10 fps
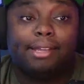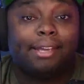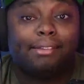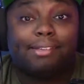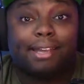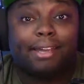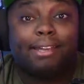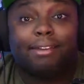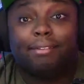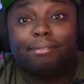they
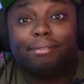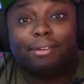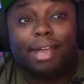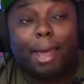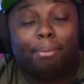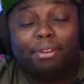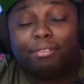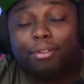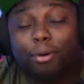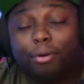take
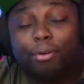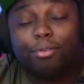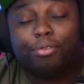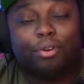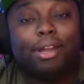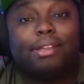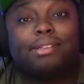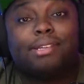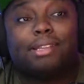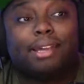captive her
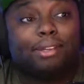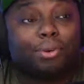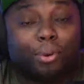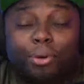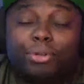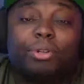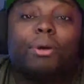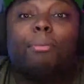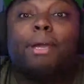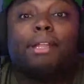friends and they torture
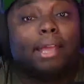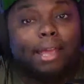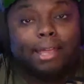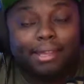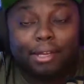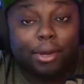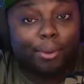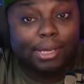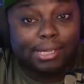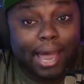them, and they
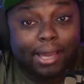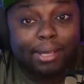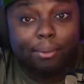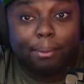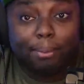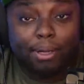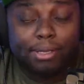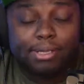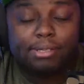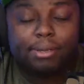know exactly what
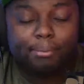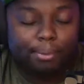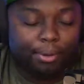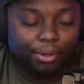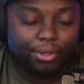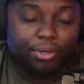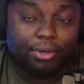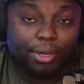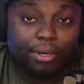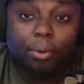buttons to push
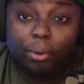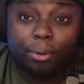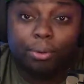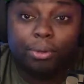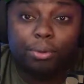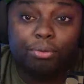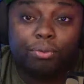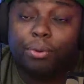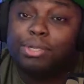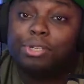in order to
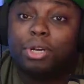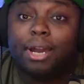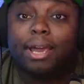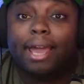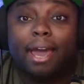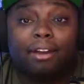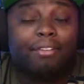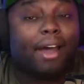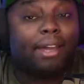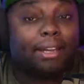force a Jedi out
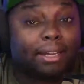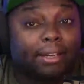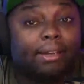of hiding.